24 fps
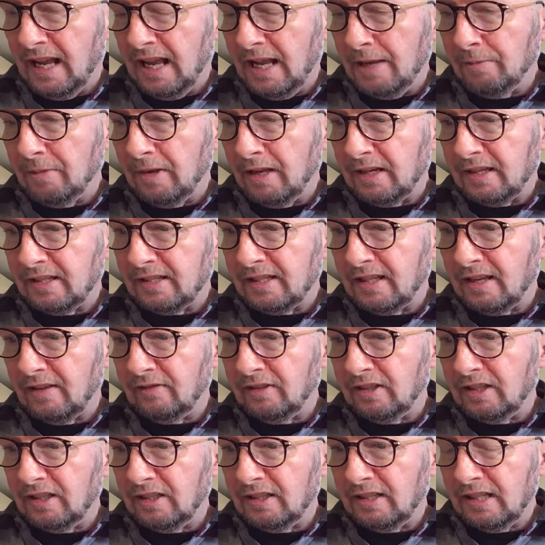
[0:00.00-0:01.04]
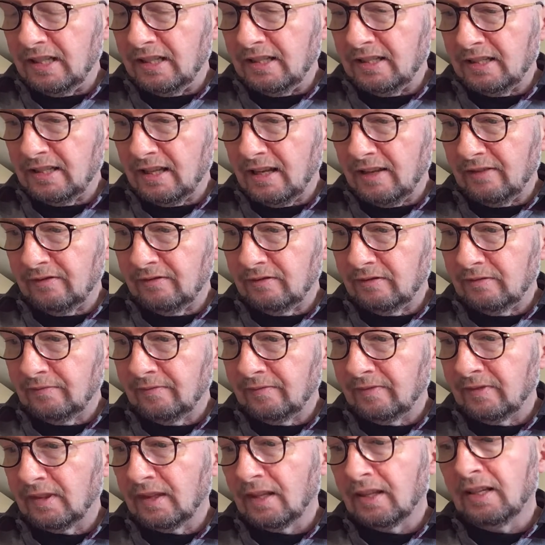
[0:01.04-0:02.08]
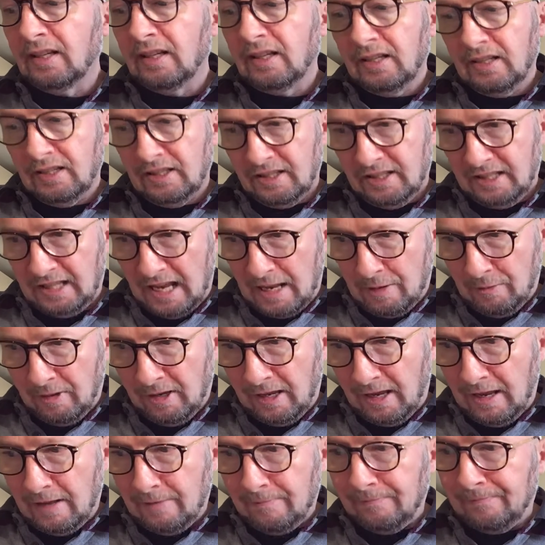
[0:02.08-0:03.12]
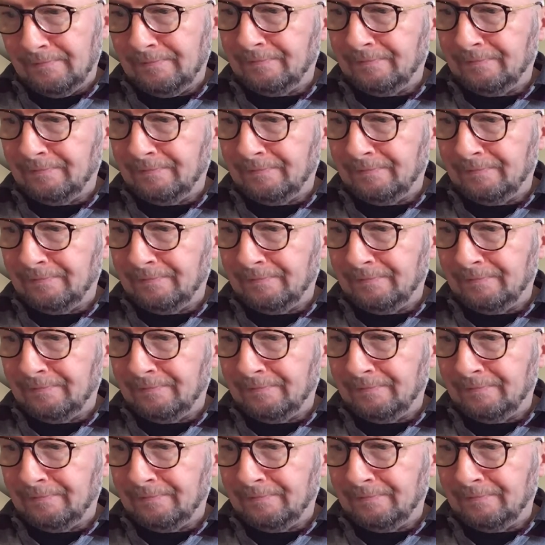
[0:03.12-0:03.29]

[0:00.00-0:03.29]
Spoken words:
A minor 7 and D7, same again,